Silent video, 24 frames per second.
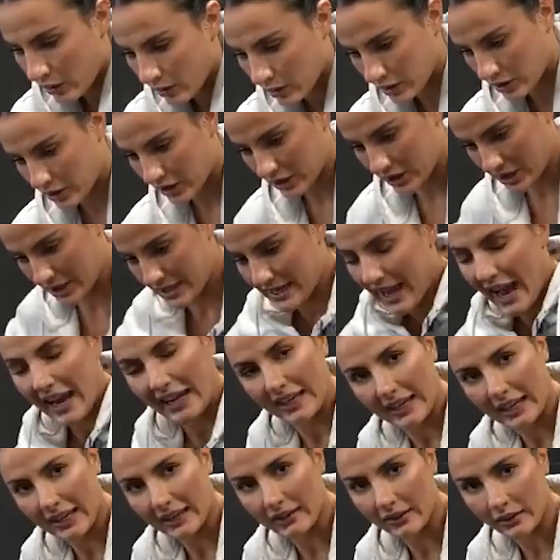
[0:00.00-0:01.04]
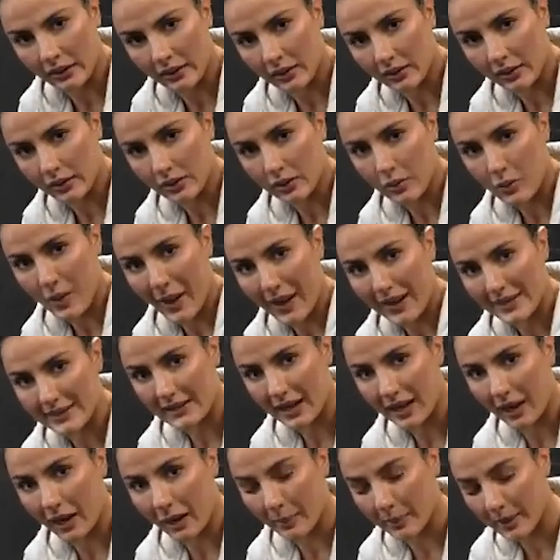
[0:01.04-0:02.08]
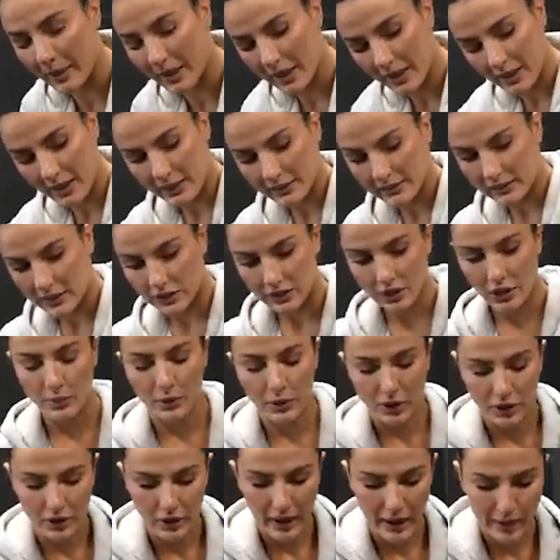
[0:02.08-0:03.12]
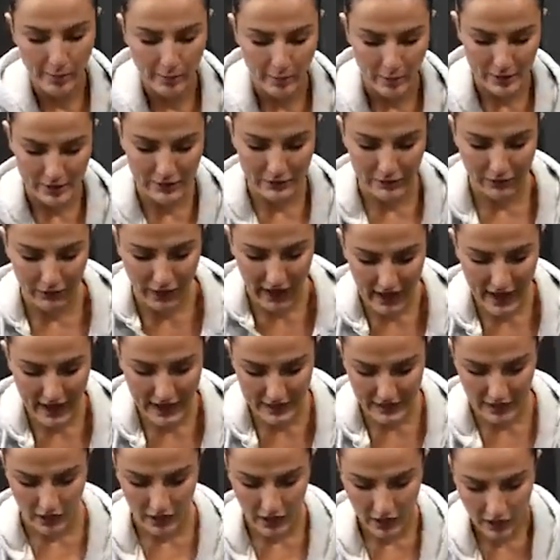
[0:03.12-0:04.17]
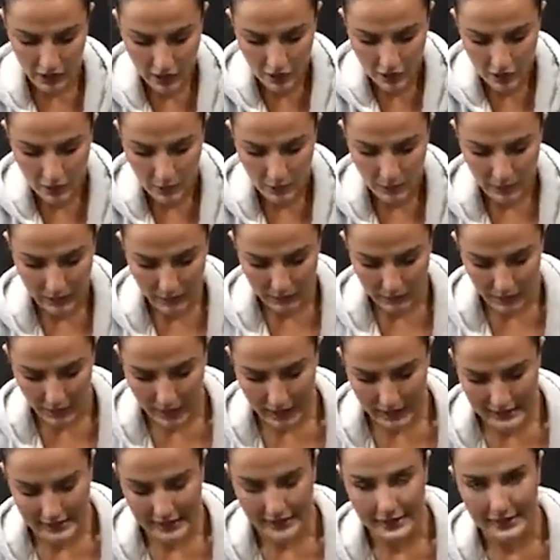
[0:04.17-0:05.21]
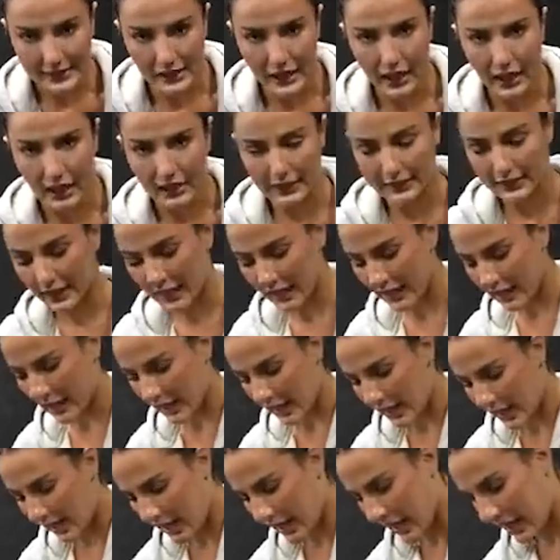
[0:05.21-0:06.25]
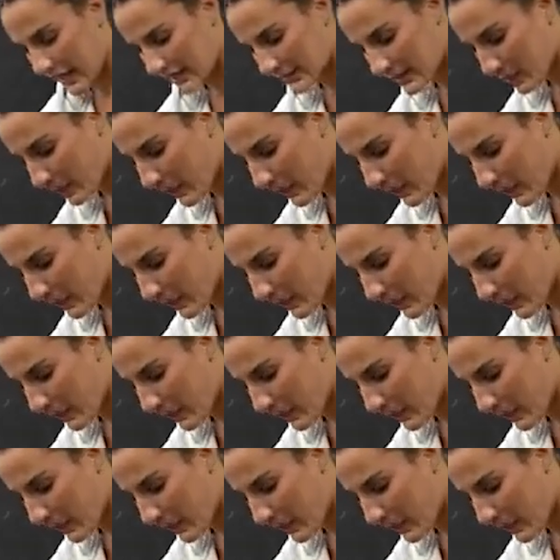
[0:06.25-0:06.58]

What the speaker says: not just yanking the weight up. So you don't want your elbows flared, you want them nice and tucked. As the